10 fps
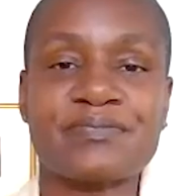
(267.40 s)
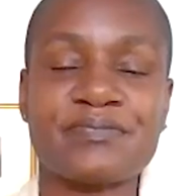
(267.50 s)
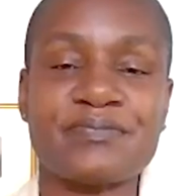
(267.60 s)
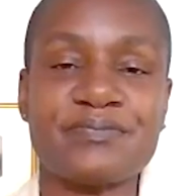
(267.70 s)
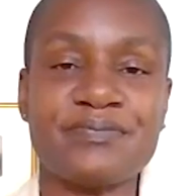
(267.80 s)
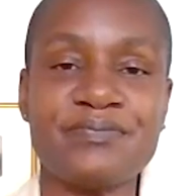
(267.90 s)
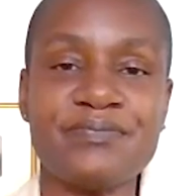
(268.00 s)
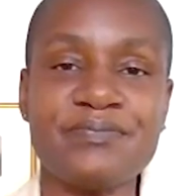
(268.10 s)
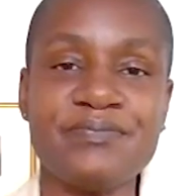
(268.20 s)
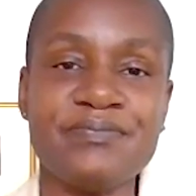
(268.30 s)

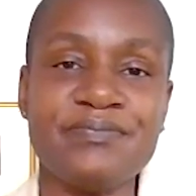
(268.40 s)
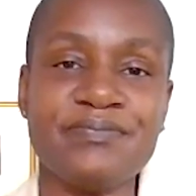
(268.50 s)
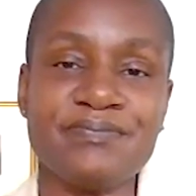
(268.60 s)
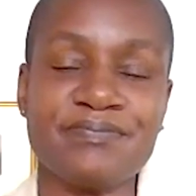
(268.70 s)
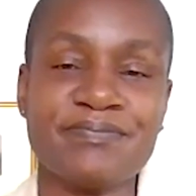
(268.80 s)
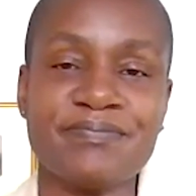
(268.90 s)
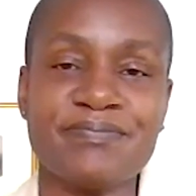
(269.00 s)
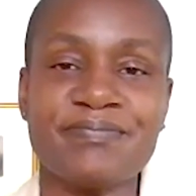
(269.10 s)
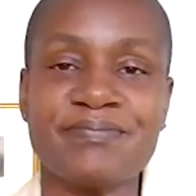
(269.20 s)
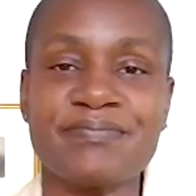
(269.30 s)

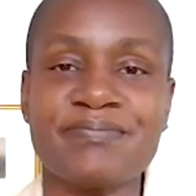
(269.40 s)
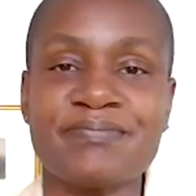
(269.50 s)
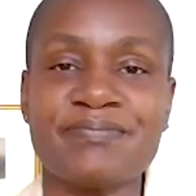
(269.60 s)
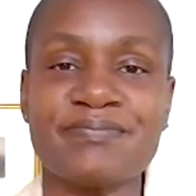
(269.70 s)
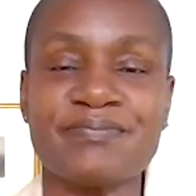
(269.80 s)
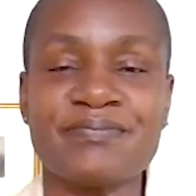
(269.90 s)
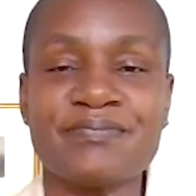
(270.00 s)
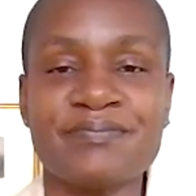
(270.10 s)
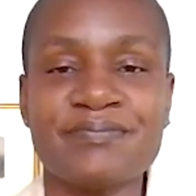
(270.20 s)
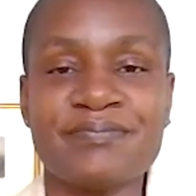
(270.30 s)

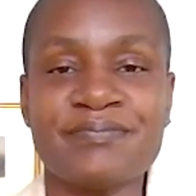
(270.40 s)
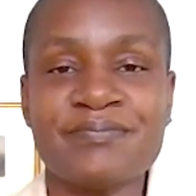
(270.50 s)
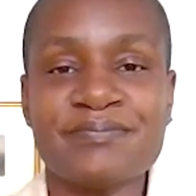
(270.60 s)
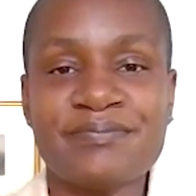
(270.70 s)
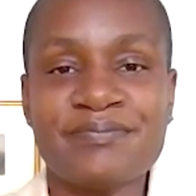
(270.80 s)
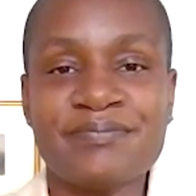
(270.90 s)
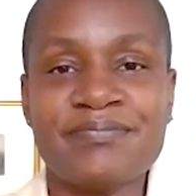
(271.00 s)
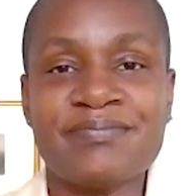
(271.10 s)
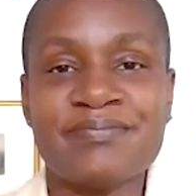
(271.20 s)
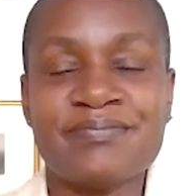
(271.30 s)

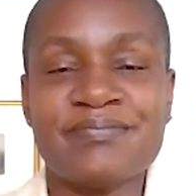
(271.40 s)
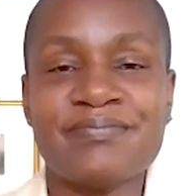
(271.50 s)
No words are spoken by the person on screen.